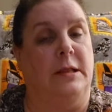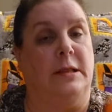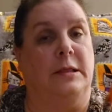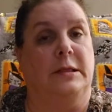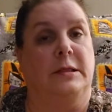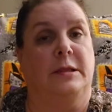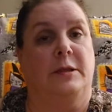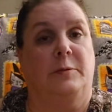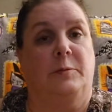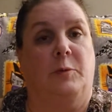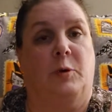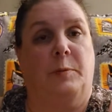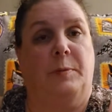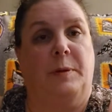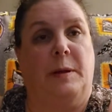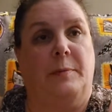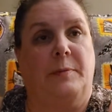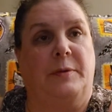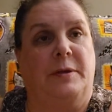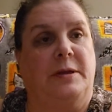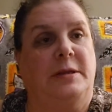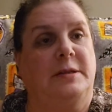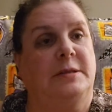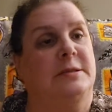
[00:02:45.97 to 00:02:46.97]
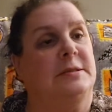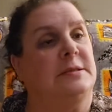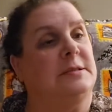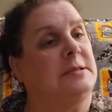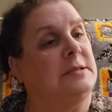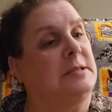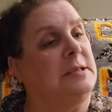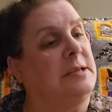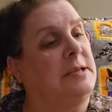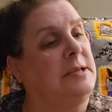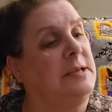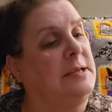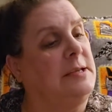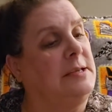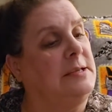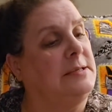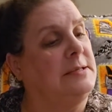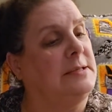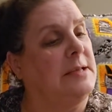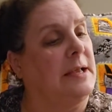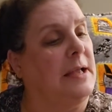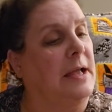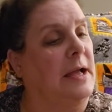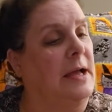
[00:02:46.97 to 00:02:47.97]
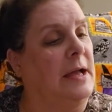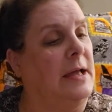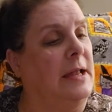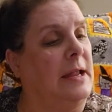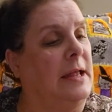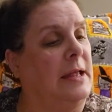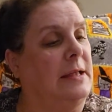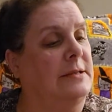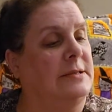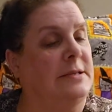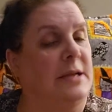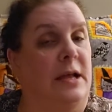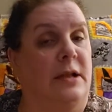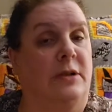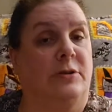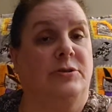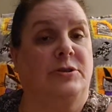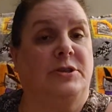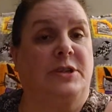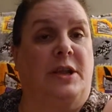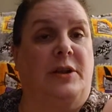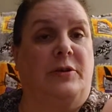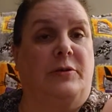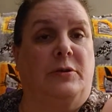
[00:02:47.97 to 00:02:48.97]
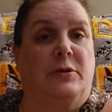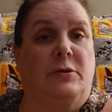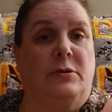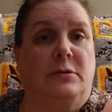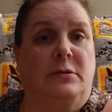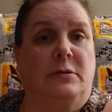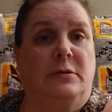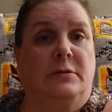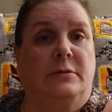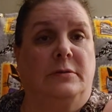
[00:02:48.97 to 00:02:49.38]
little more pumpkins. These I got at Dollar General.